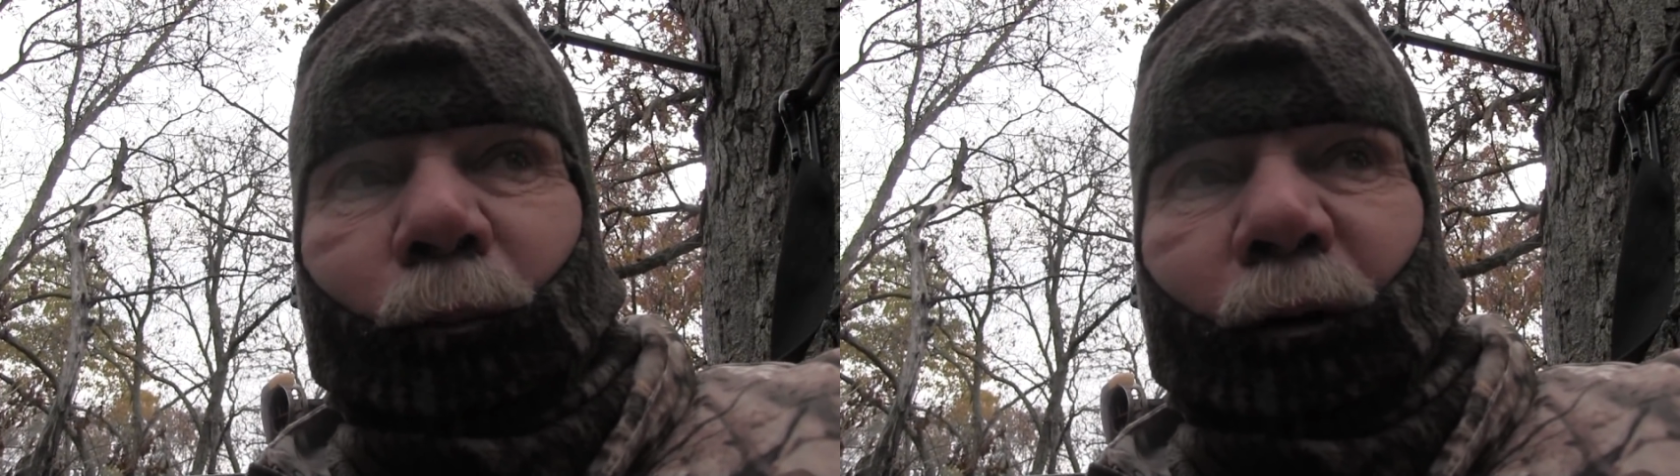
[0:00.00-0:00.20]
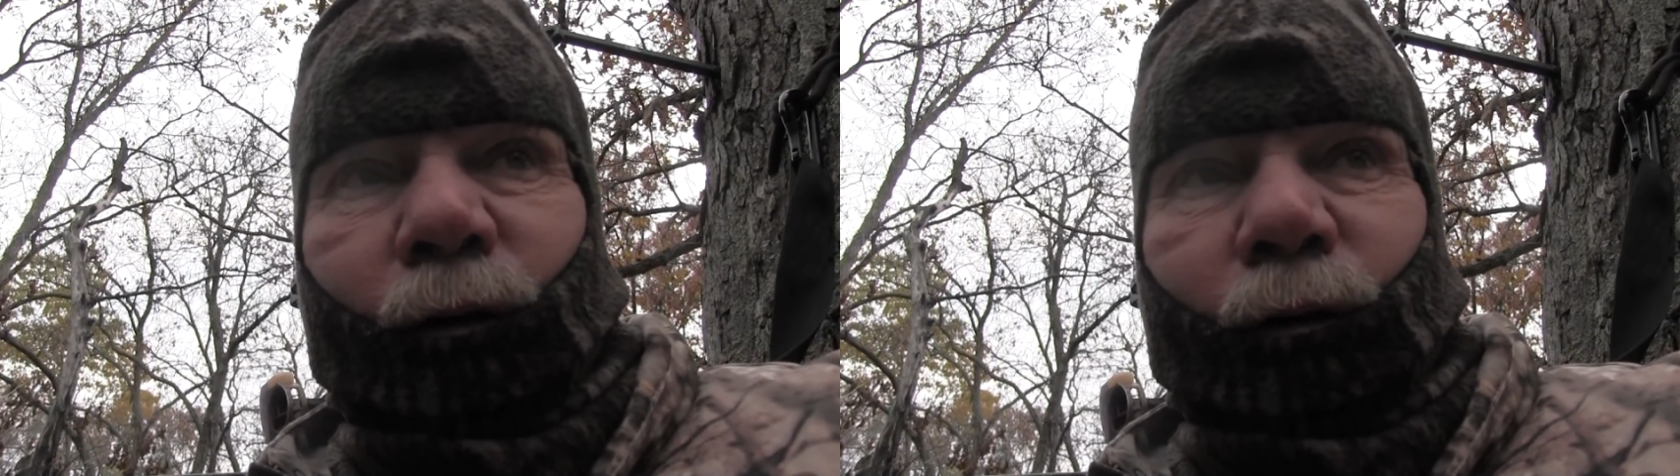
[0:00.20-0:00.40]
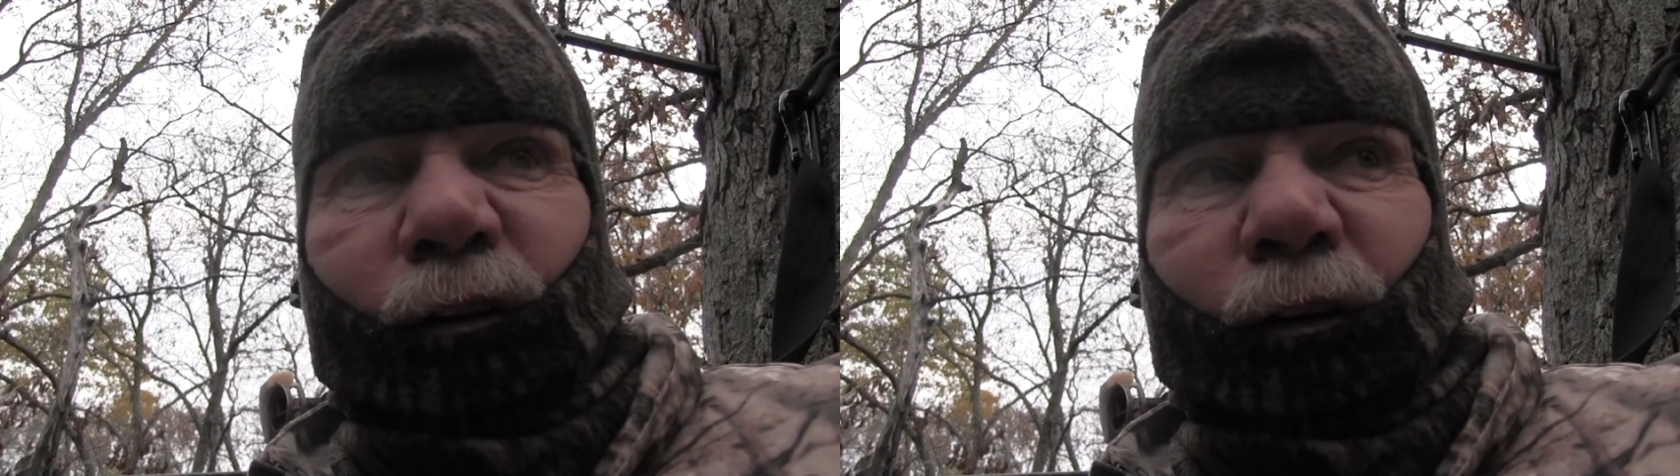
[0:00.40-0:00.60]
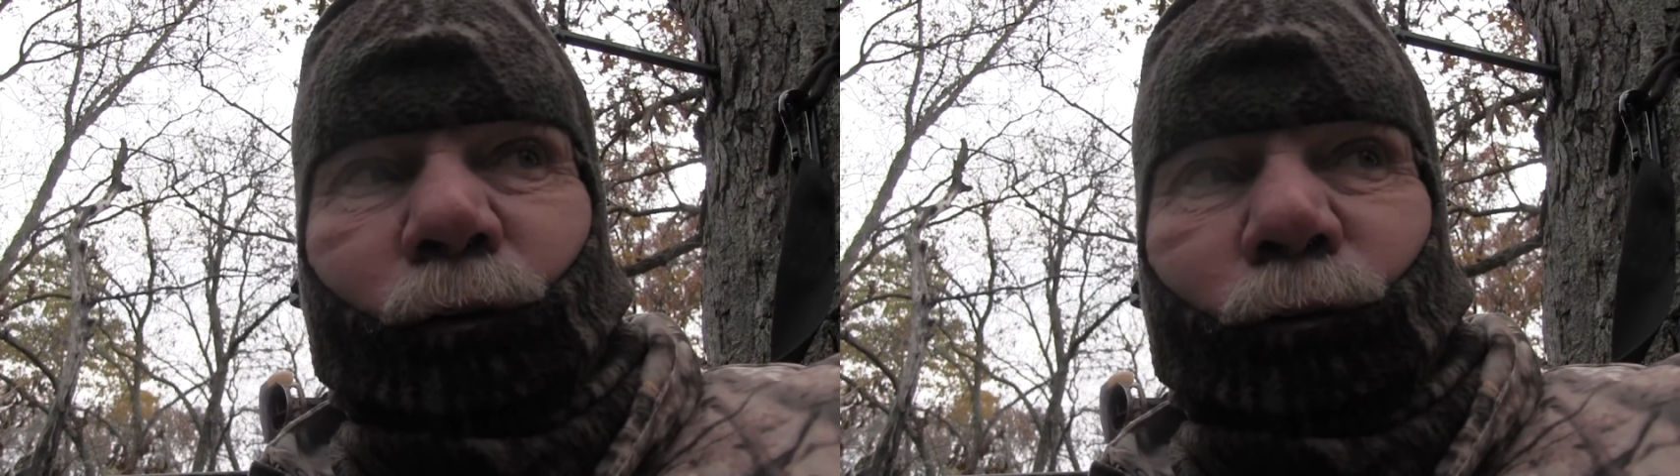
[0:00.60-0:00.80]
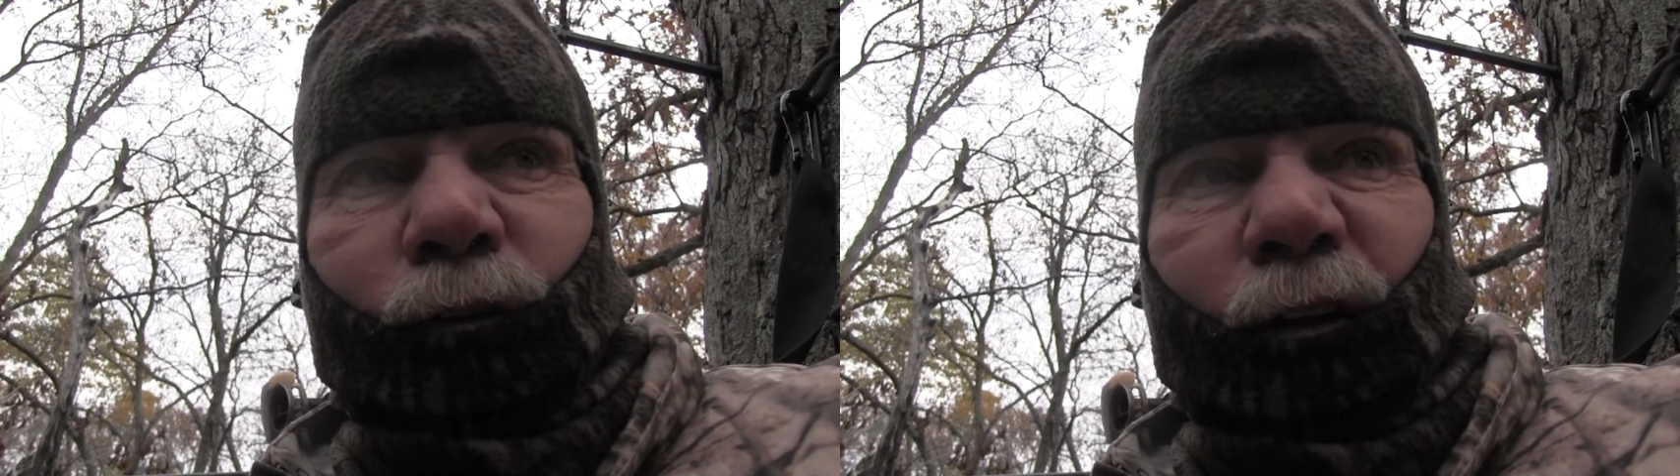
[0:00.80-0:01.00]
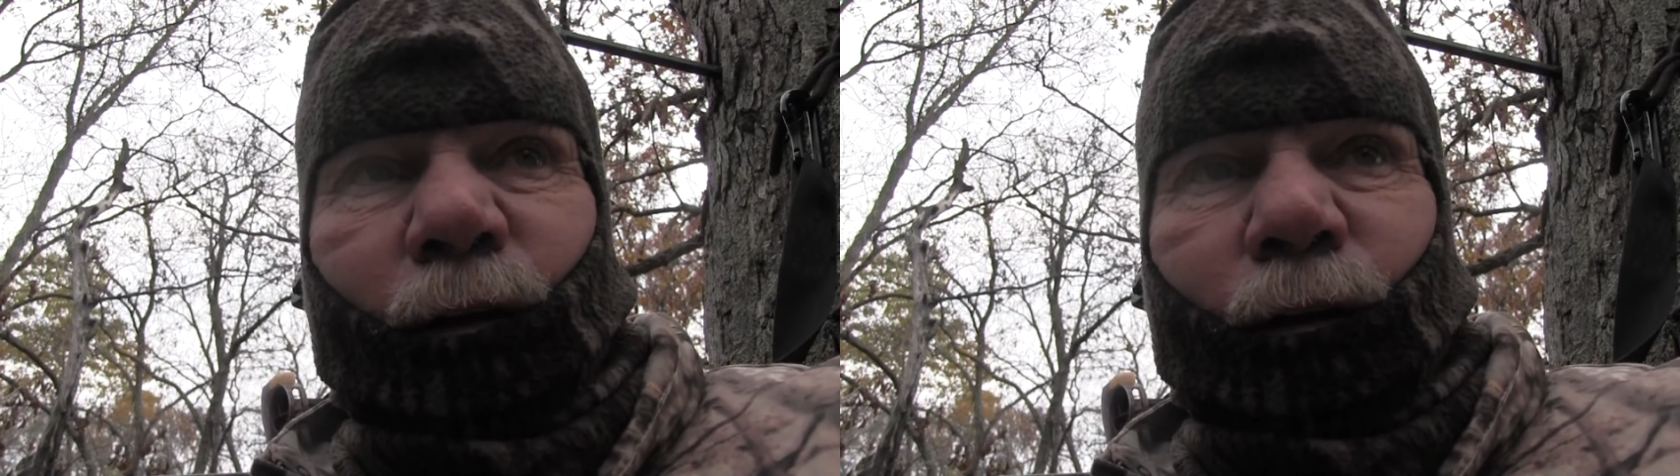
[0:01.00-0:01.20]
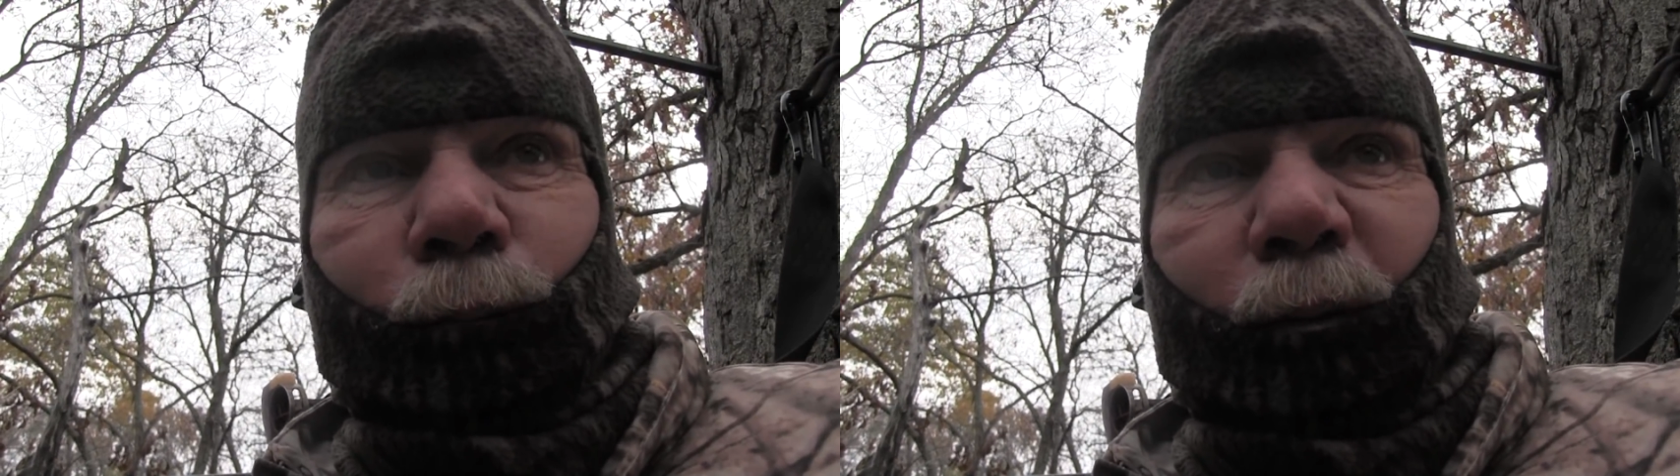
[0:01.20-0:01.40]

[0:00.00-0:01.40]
bucks, they could have